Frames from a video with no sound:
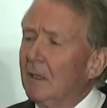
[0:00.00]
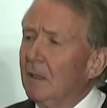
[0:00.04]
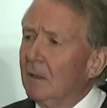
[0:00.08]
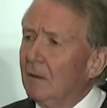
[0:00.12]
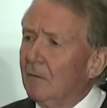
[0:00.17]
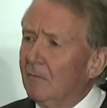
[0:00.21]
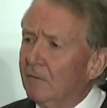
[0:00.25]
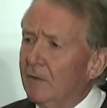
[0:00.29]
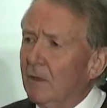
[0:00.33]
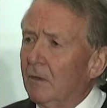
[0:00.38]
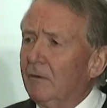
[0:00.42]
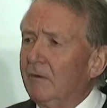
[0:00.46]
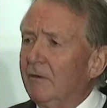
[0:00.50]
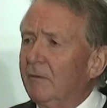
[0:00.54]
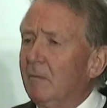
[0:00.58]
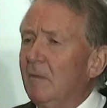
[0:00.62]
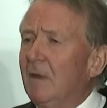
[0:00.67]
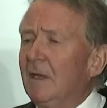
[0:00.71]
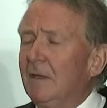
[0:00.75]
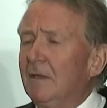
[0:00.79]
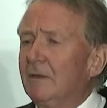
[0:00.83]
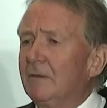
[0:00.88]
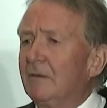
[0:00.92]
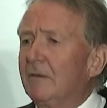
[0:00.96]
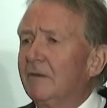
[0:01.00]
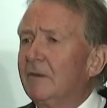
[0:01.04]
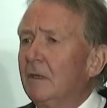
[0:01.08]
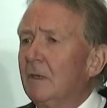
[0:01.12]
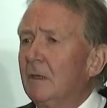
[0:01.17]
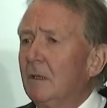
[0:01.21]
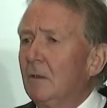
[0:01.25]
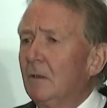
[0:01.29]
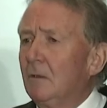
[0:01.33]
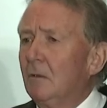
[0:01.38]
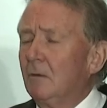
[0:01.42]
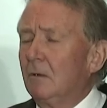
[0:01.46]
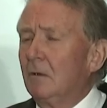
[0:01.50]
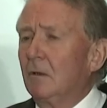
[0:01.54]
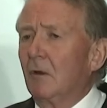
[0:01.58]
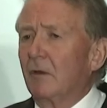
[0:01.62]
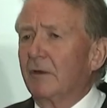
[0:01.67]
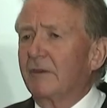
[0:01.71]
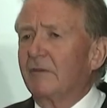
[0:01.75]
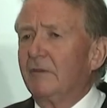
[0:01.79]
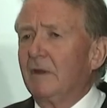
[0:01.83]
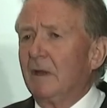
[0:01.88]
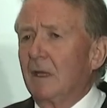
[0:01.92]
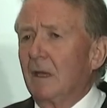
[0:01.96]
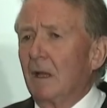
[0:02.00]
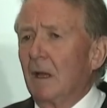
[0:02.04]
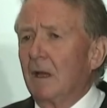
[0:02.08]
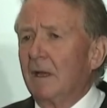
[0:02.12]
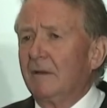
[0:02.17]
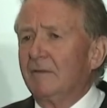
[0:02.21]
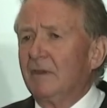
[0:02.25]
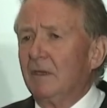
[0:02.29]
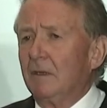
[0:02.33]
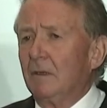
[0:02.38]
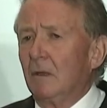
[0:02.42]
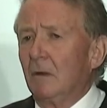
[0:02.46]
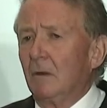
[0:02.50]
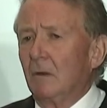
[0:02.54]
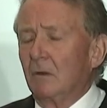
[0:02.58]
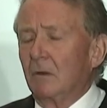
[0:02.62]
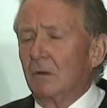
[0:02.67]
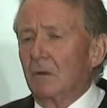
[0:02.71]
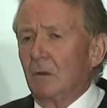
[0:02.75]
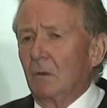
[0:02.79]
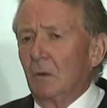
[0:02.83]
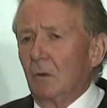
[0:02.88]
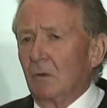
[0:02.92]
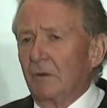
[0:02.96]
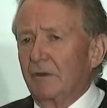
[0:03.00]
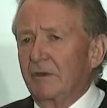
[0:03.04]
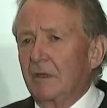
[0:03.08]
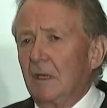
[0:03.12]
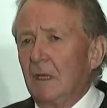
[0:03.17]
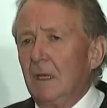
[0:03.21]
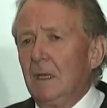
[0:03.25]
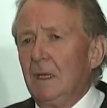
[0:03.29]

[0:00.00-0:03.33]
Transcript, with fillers: and those millions who had lost their lives in the Holocaust.